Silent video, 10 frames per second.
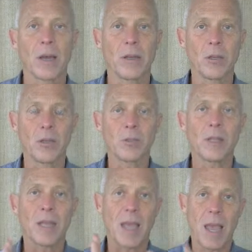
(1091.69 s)

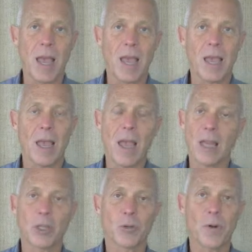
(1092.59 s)
using the
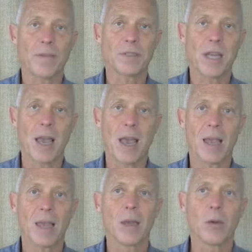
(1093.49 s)
href
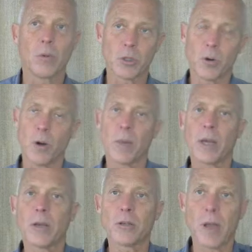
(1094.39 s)
tag, which normally
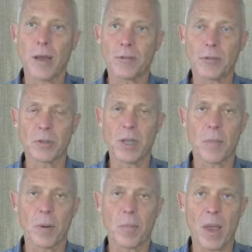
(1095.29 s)
goes off to a
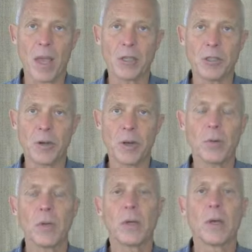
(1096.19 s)
separate page, on
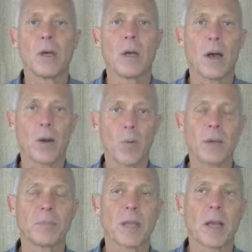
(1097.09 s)
a
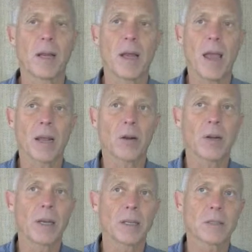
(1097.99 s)
website, anchor
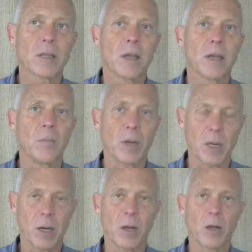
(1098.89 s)
links, but
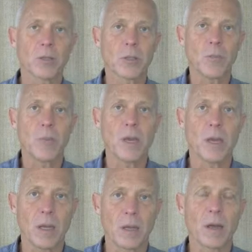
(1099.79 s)
can also
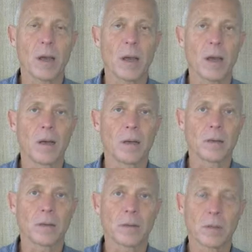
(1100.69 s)
be
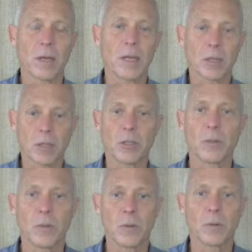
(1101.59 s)
linked
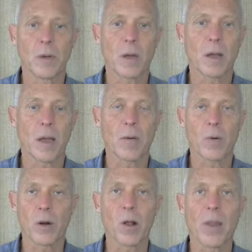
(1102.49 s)
to what
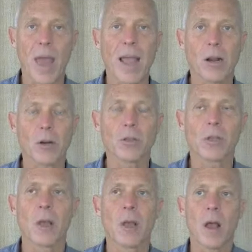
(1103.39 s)
are called anchors
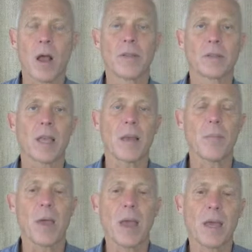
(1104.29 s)
on the same
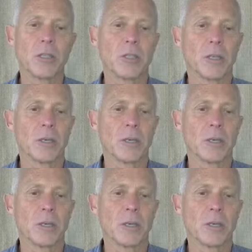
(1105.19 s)
page.